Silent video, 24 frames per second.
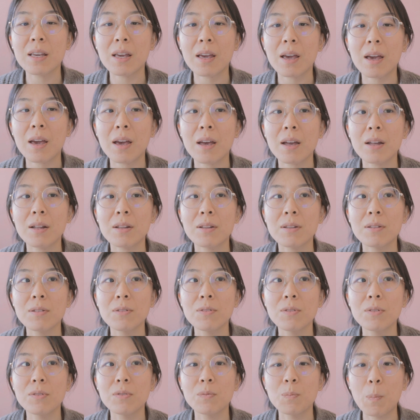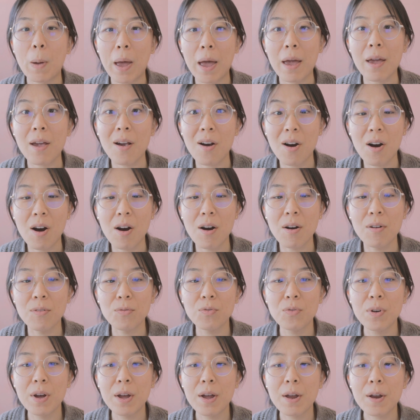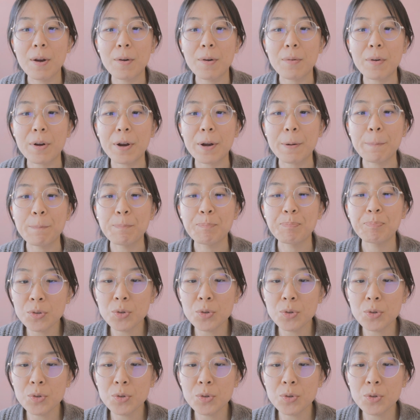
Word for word: can pay off, right?